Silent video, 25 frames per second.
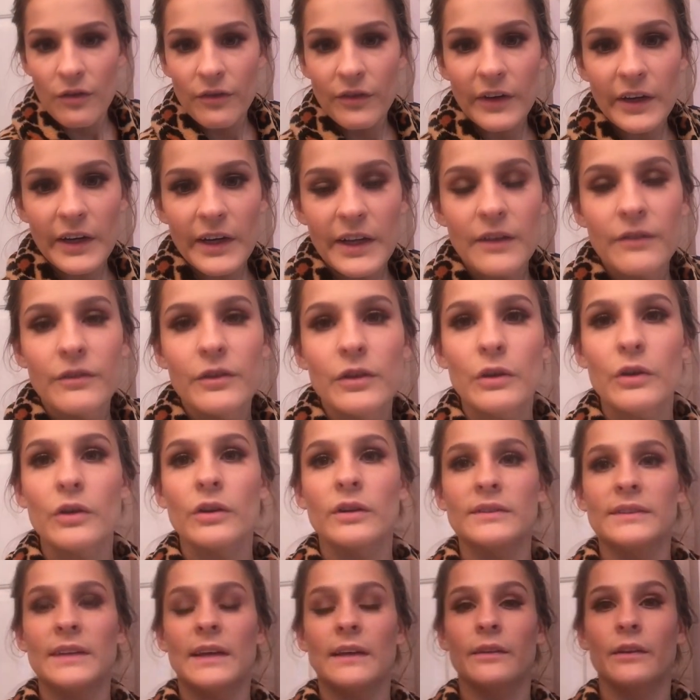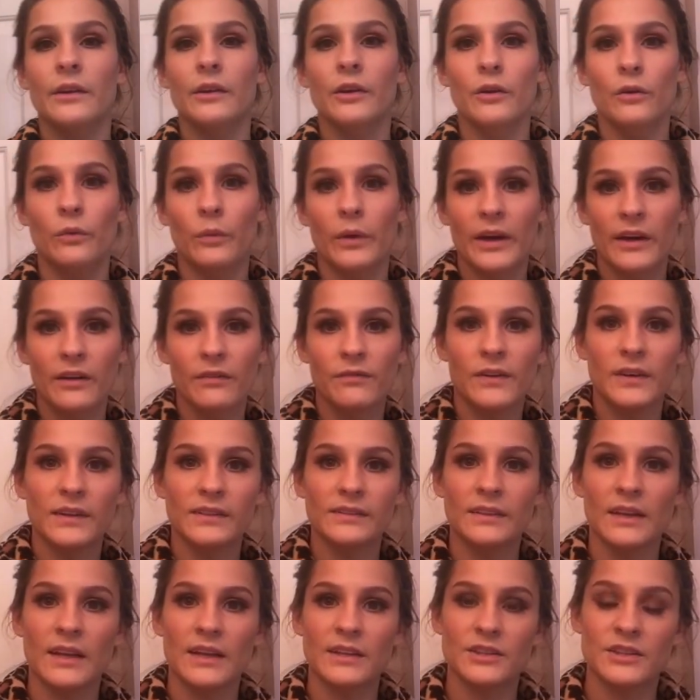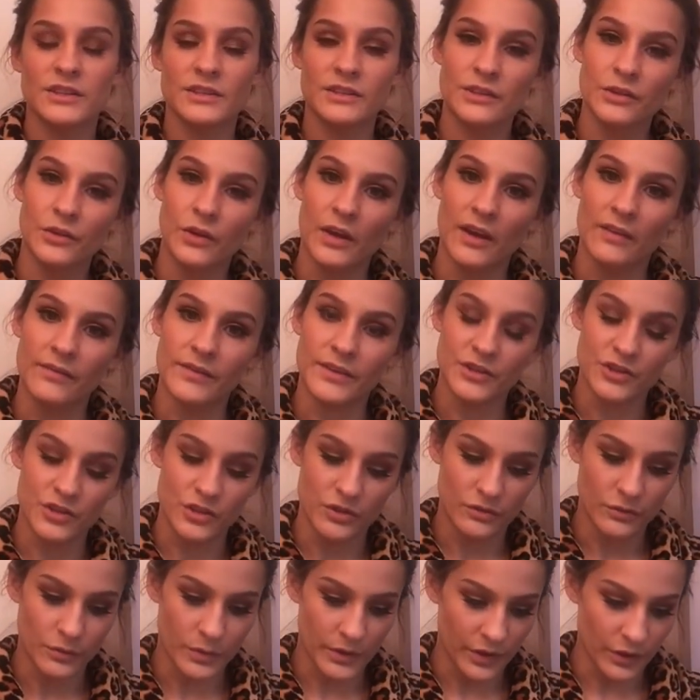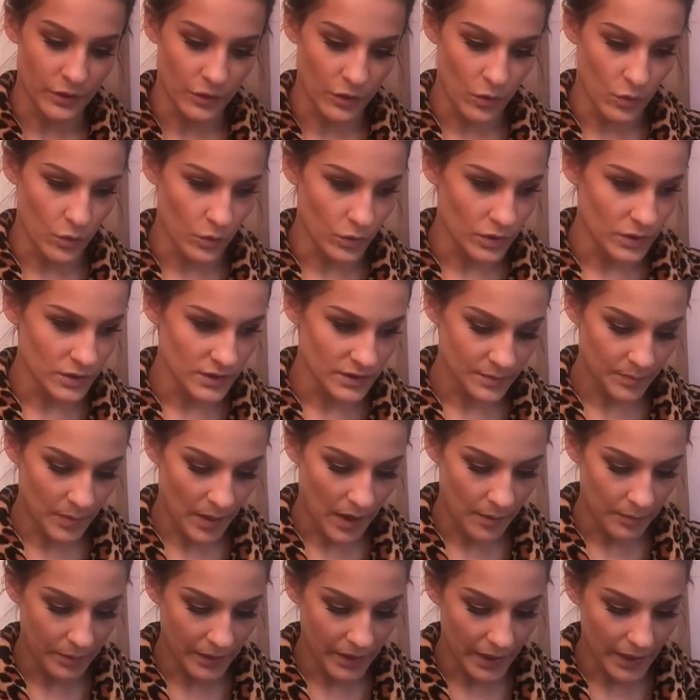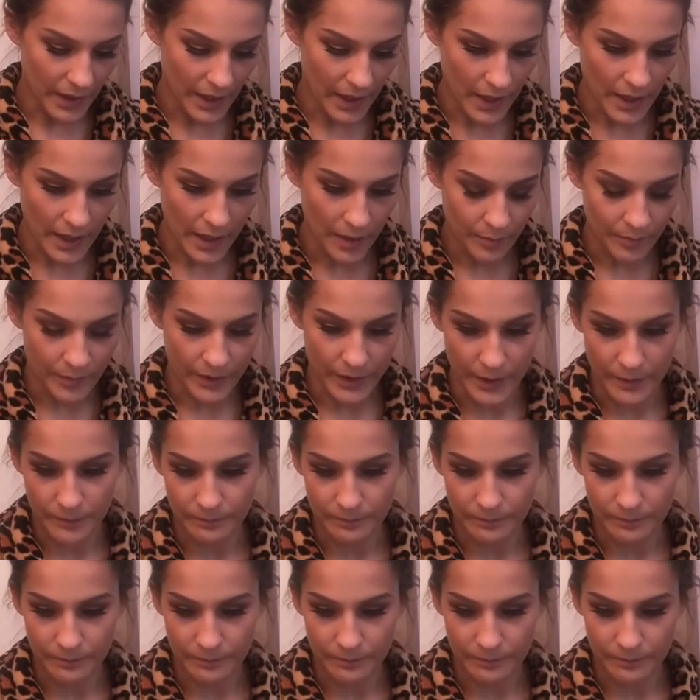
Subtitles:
for any of you girls out there who wear false lashes and you have issues with your corners popping up,